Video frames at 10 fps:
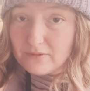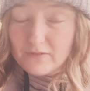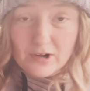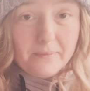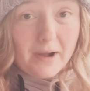
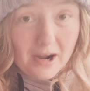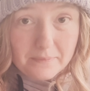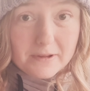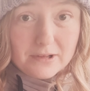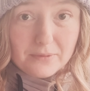very
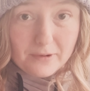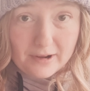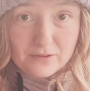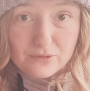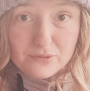popular
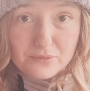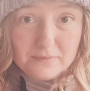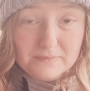brands.